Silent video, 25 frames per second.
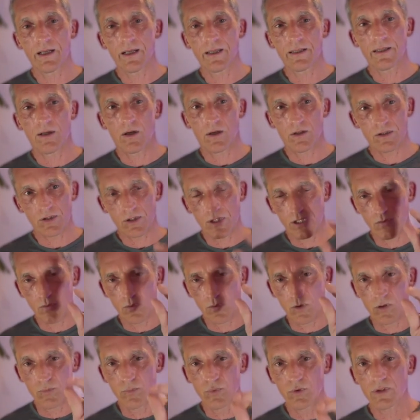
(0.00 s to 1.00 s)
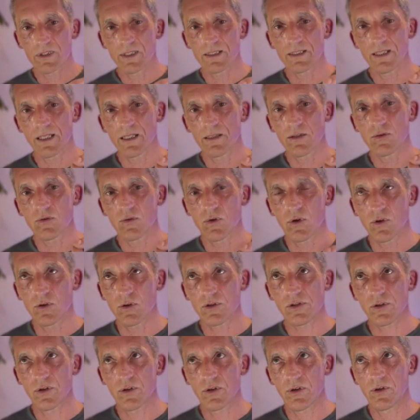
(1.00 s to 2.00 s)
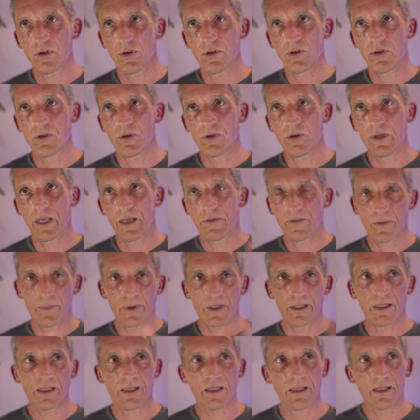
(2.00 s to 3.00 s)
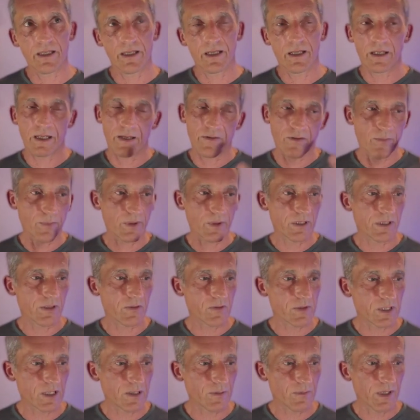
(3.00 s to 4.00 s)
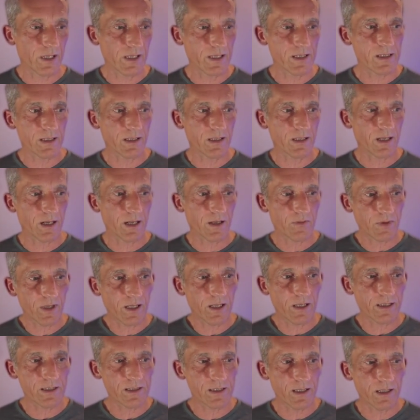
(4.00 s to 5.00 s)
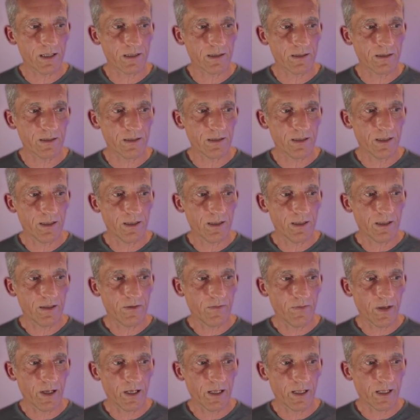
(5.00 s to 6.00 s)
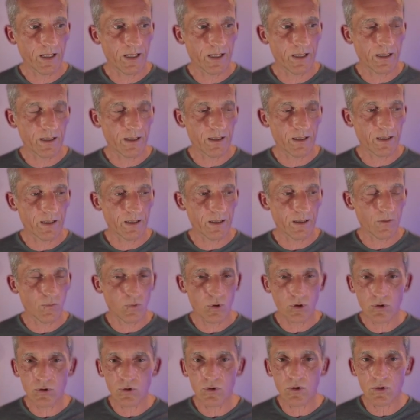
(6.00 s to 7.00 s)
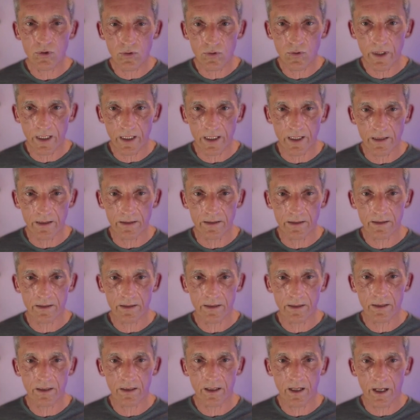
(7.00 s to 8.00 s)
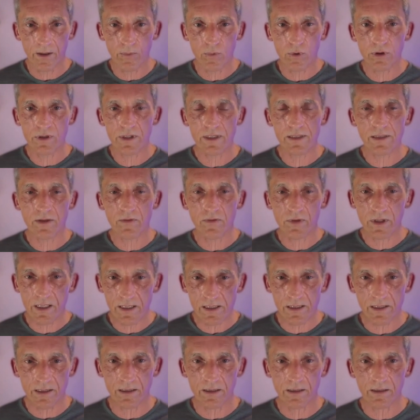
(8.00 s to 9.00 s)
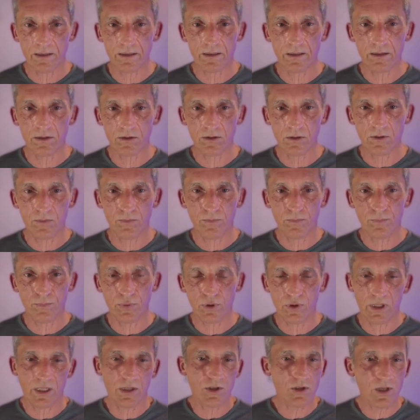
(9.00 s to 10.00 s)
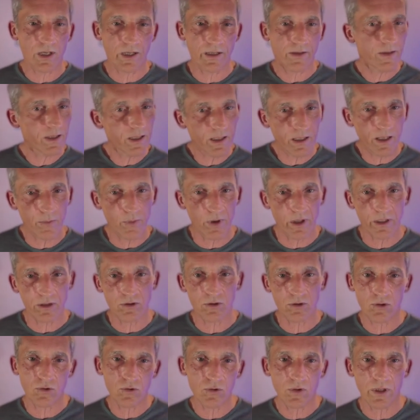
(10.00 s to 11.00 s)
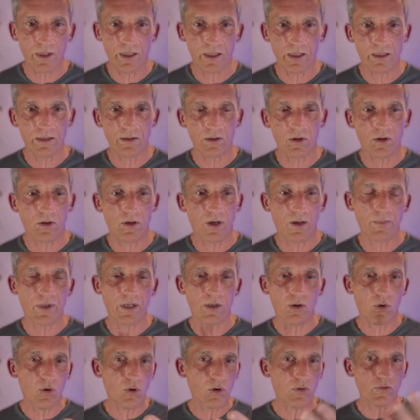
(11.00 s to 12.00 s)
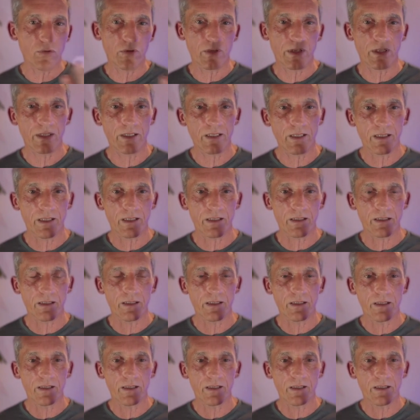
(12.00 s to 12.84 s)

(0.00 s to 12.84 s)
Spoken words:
I'll just want to put it into also everybody here and everybody who's going to be listening, like really start feeling in, what do you need? Like, what is the reason you're potentially thinking about it or doing it? Or, I mean, all of you are here,